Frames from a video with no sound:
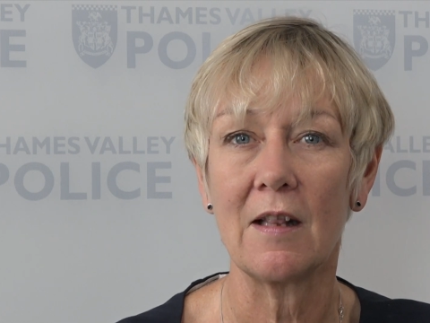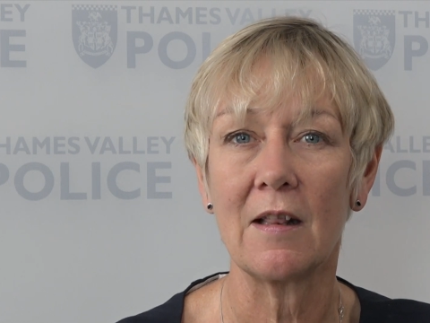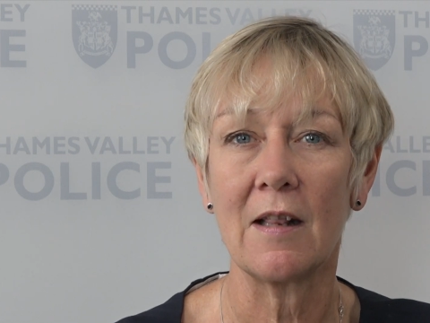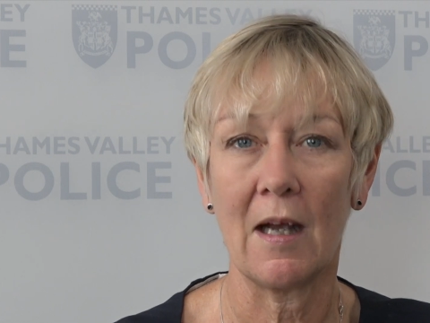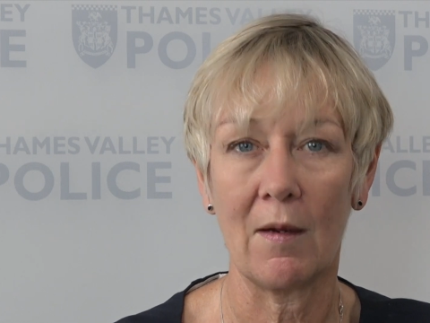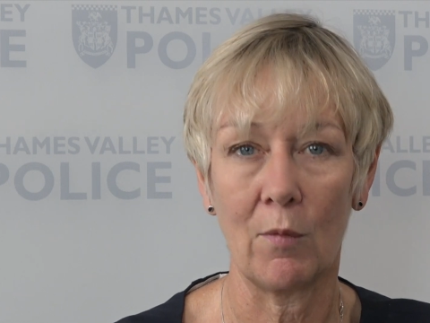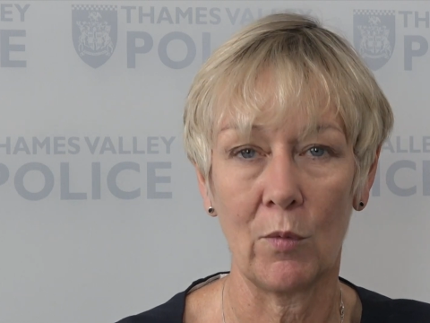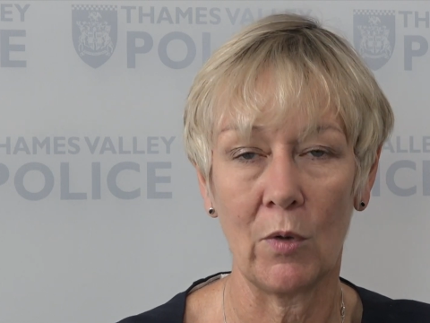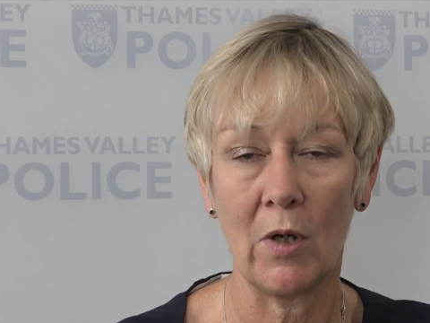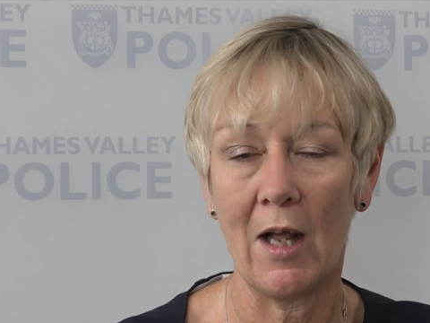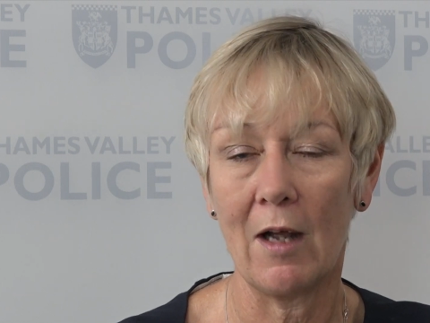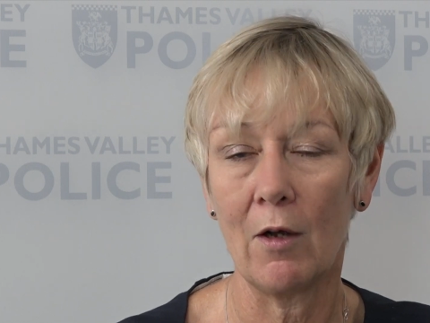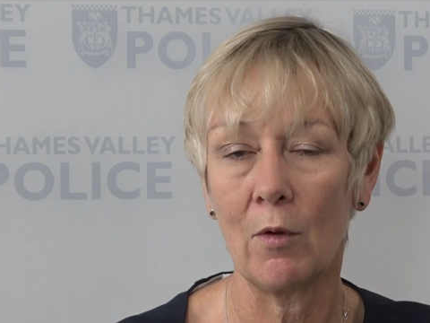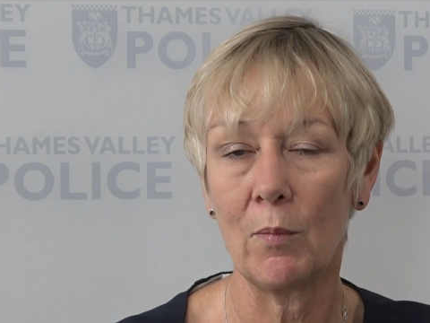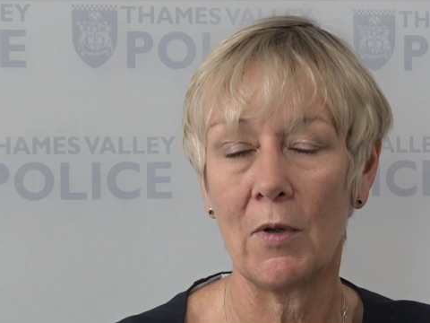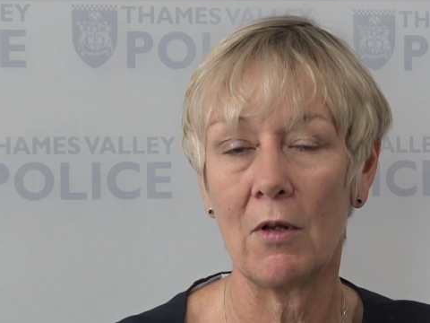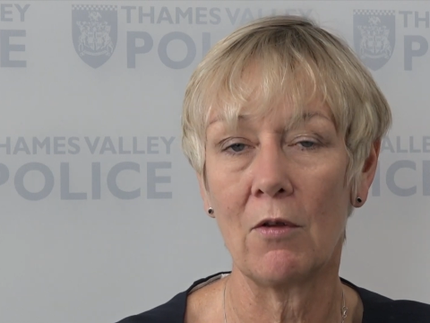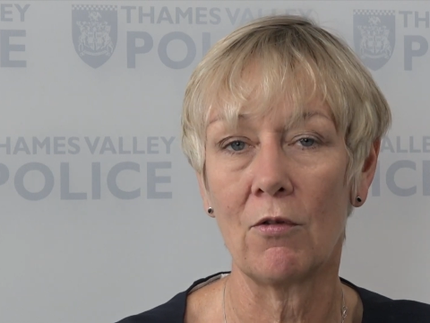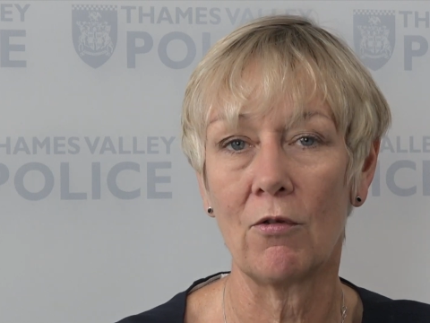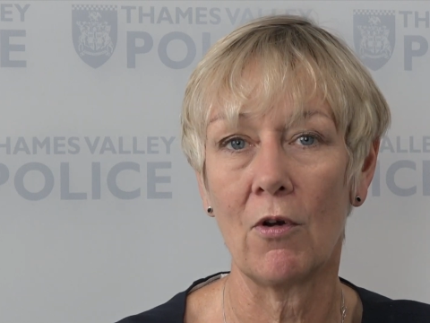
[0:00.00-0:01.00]
that will
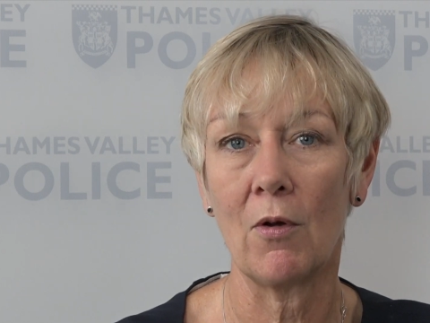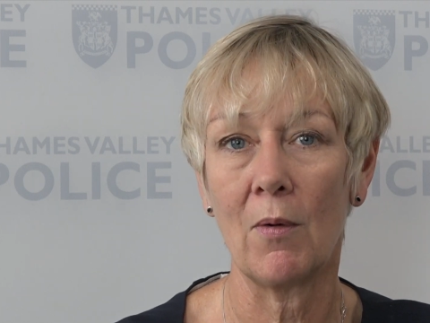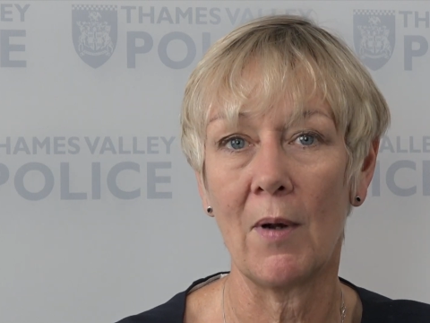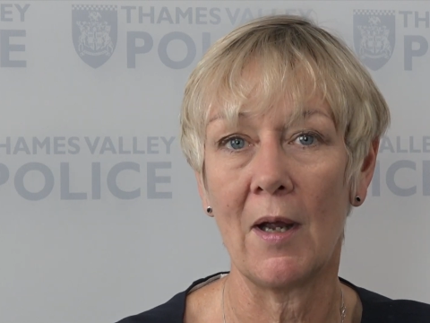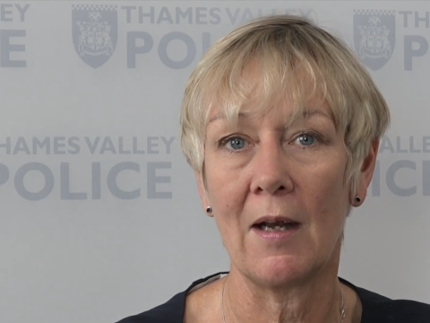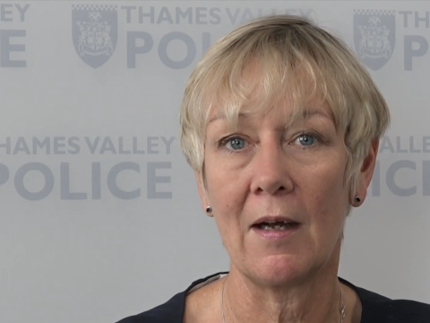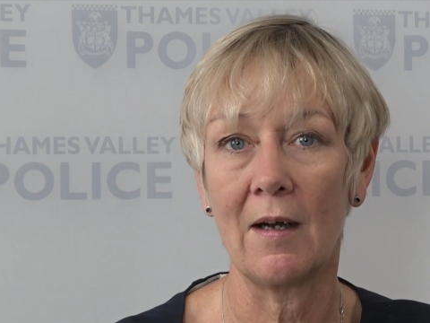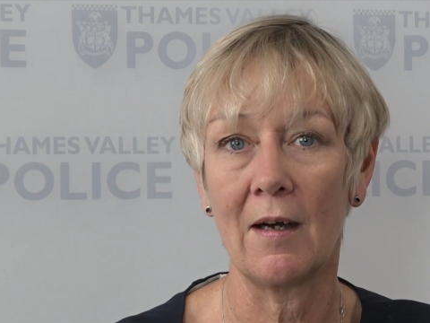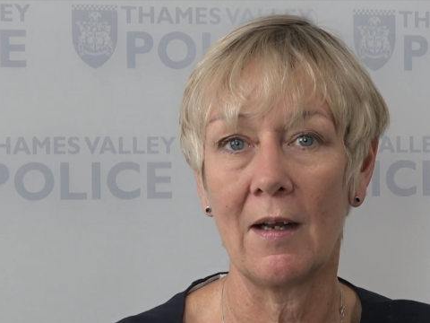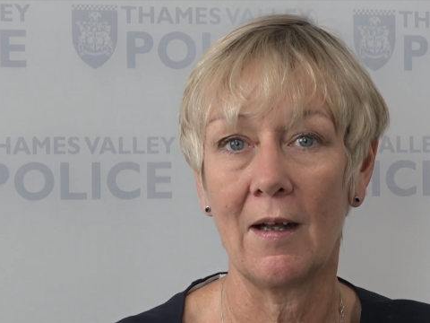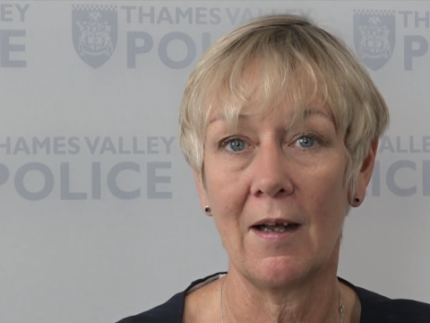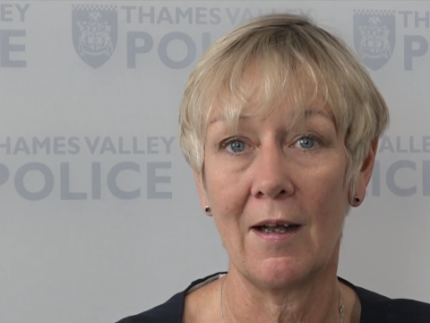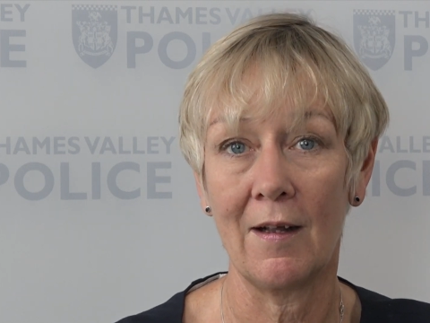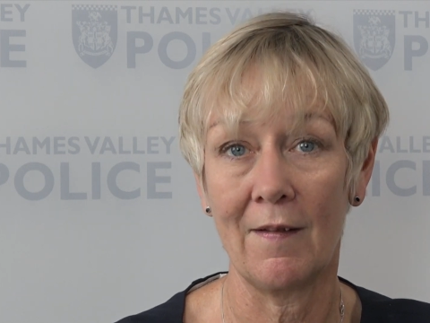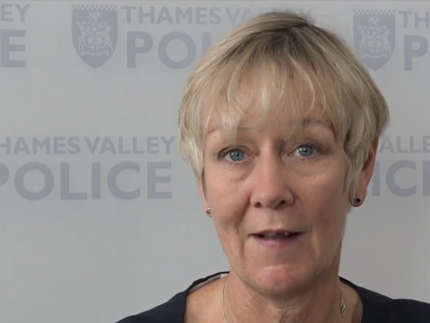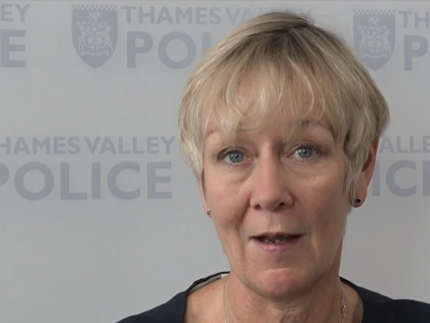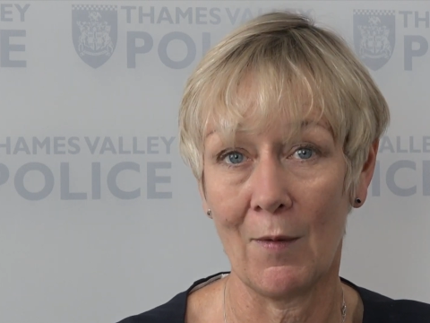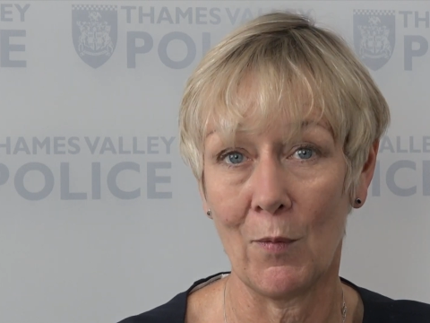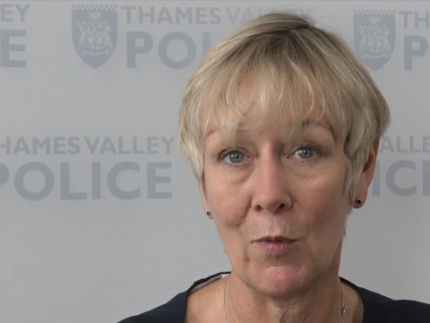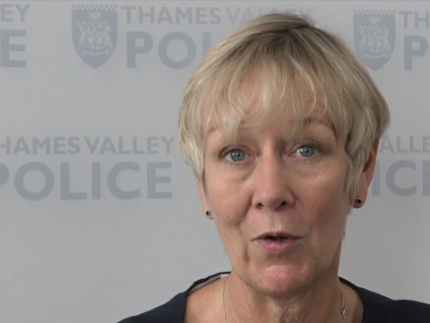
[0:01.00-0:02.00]
help you through it
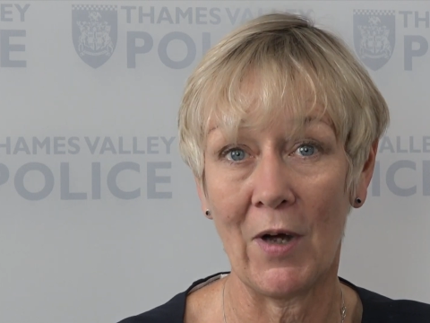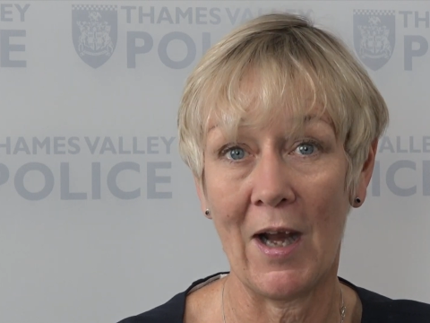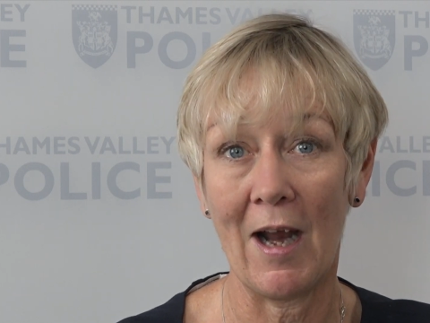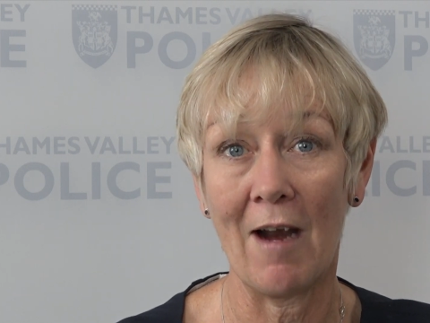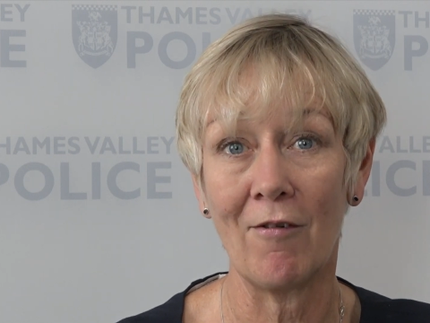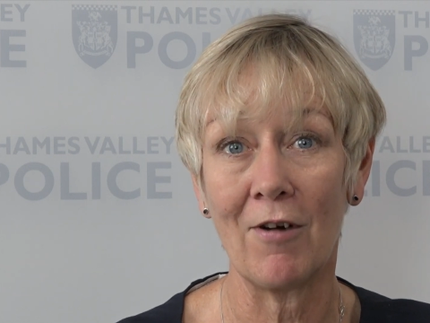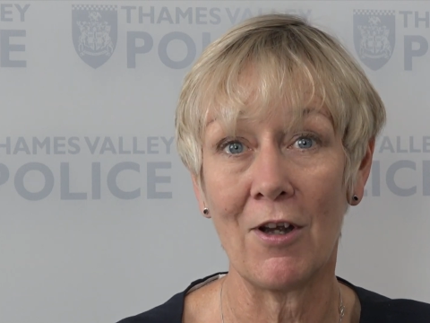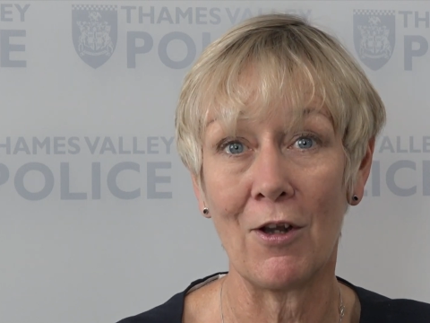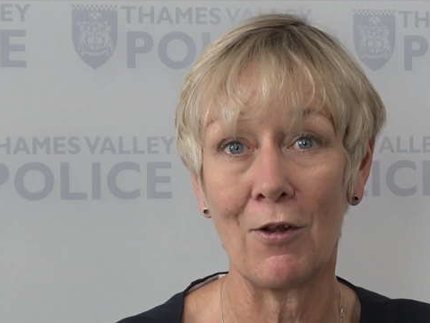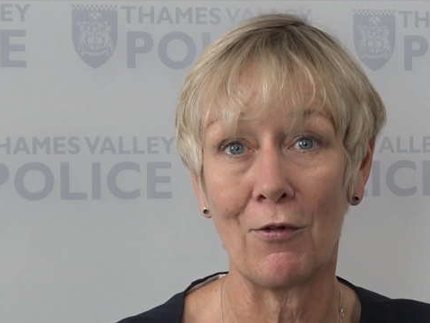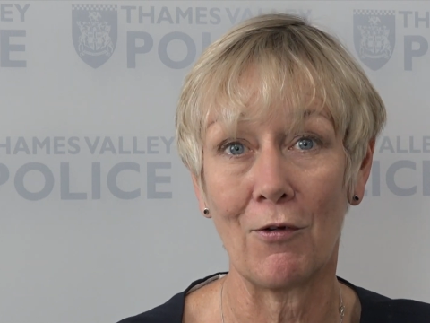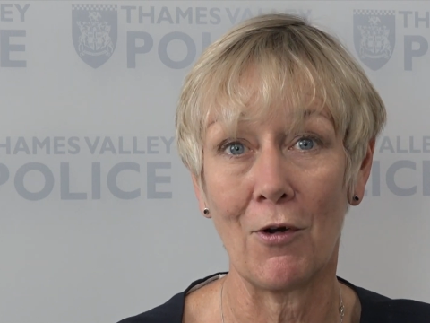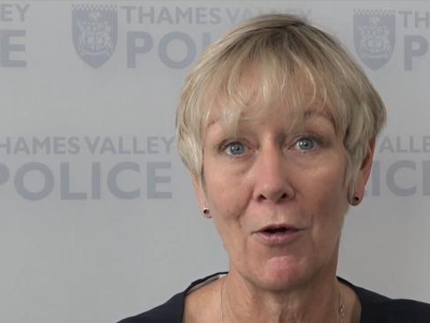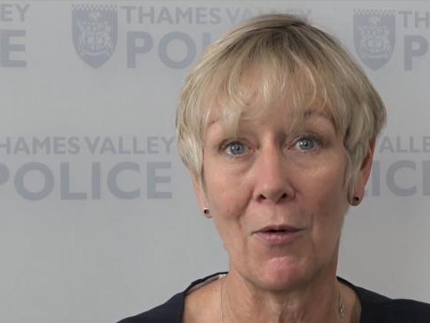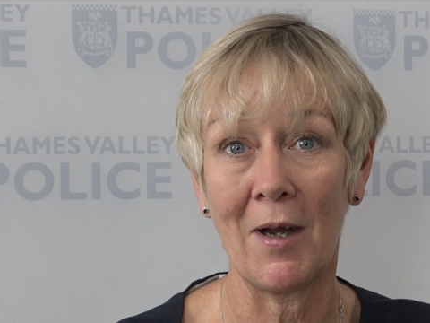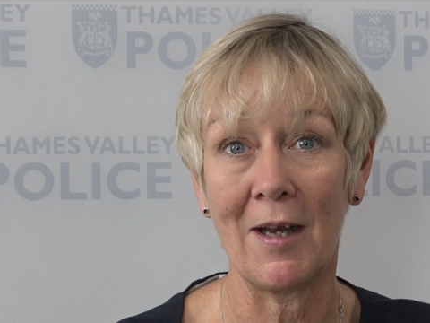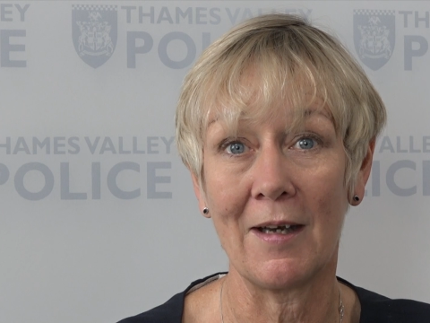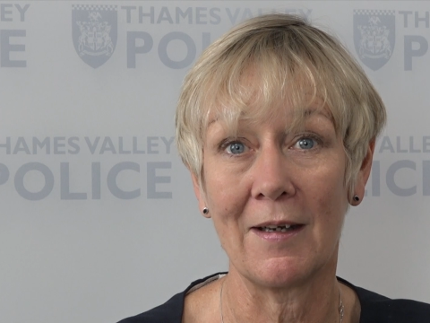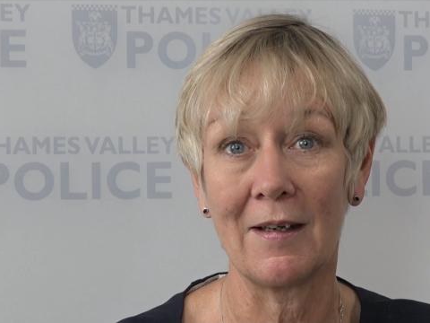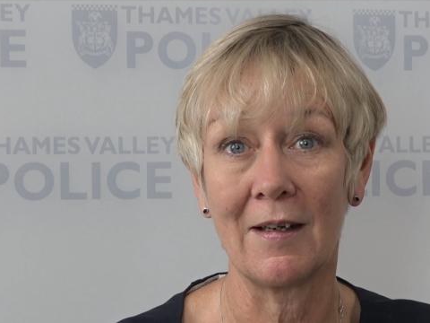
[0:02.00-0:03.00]
and that will carry you
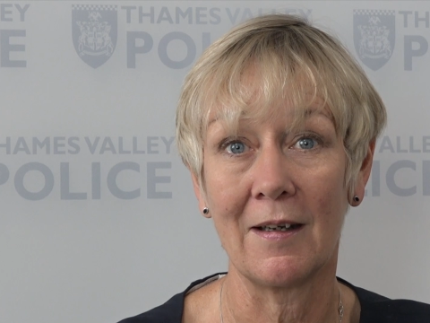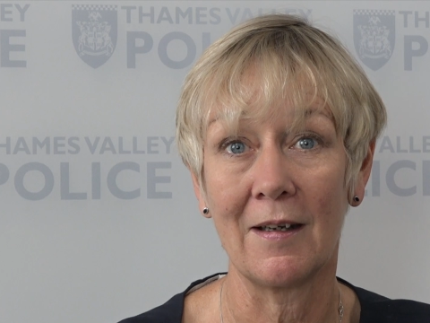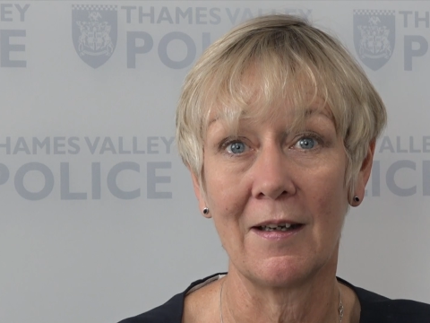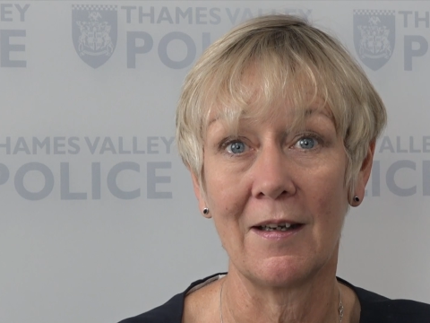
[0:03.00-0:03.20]
through it.